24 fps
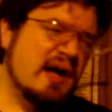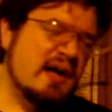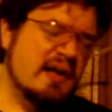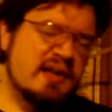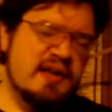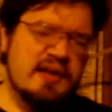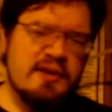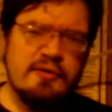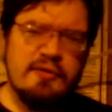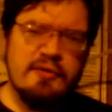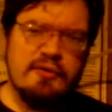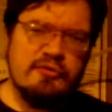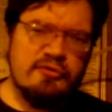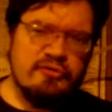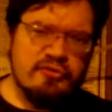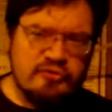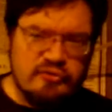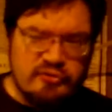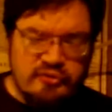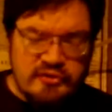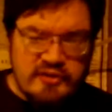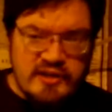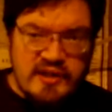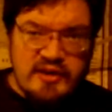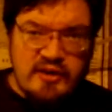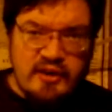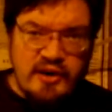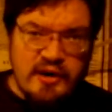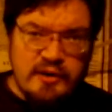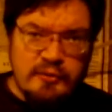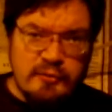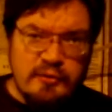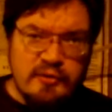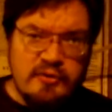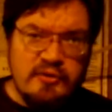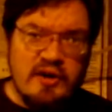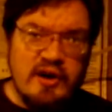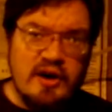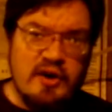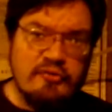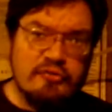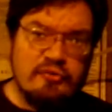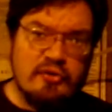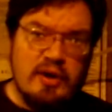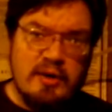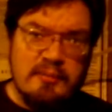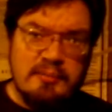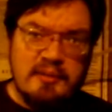hear it since you're knee-high to a
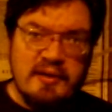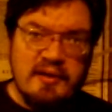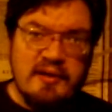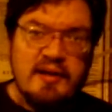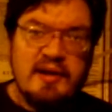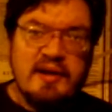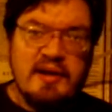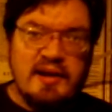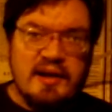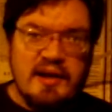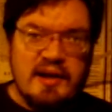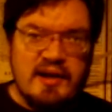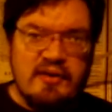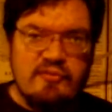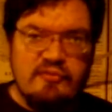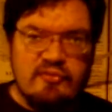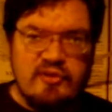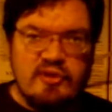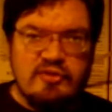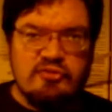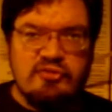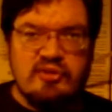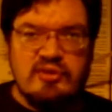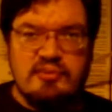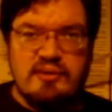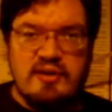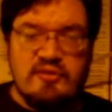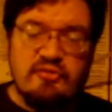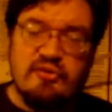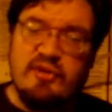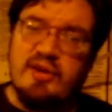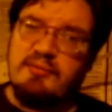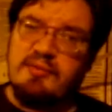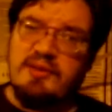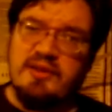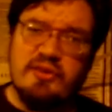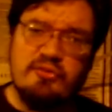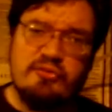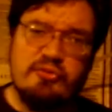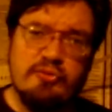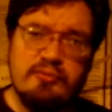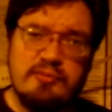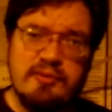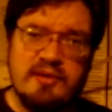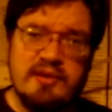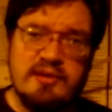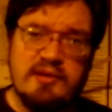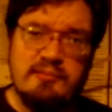grasshopper, eventually, by the time you get to
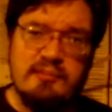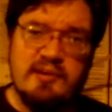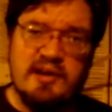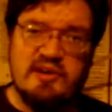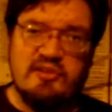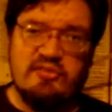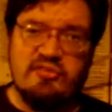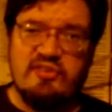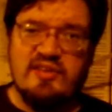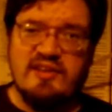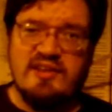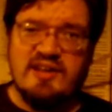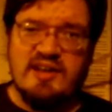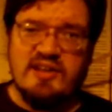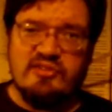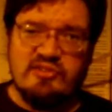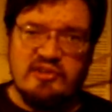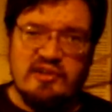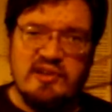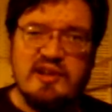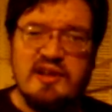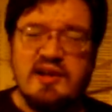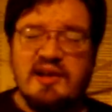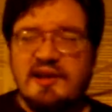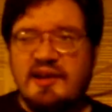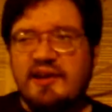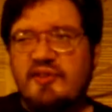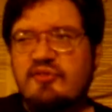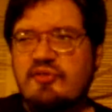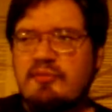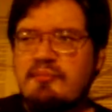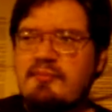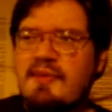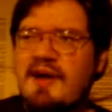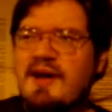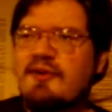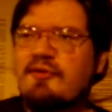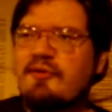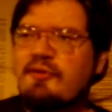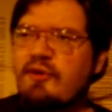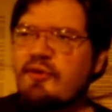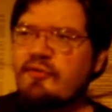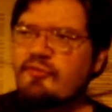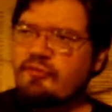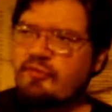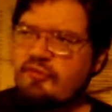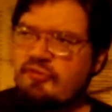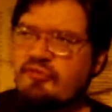be about a teenager, it's a matter
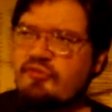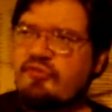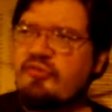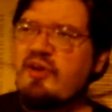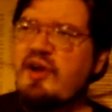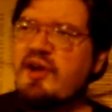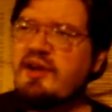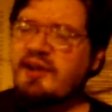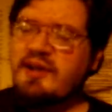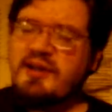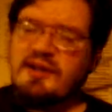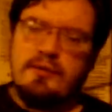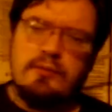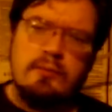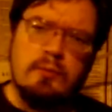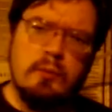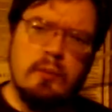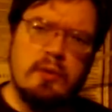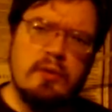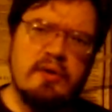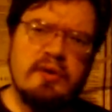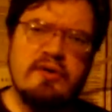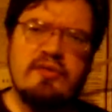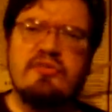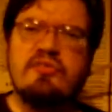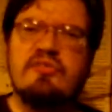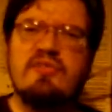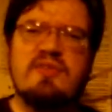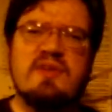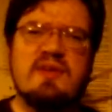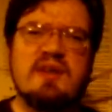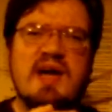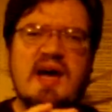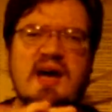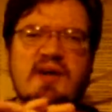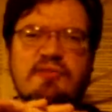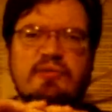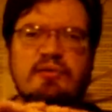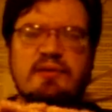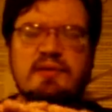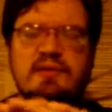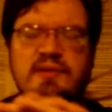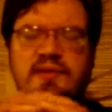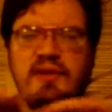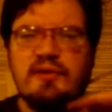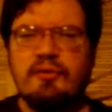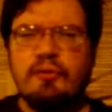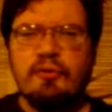of reciting words that have
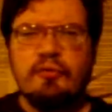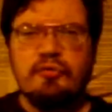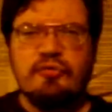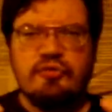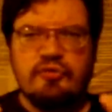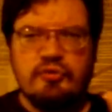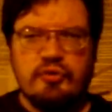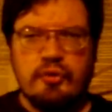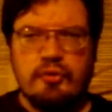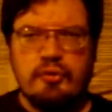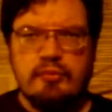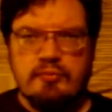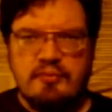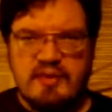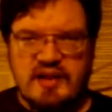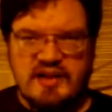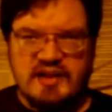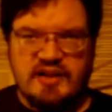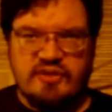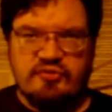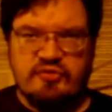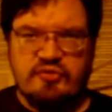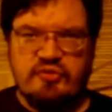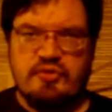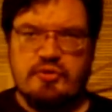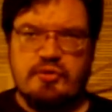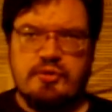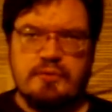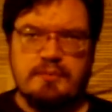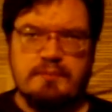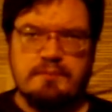little to no meaning to you.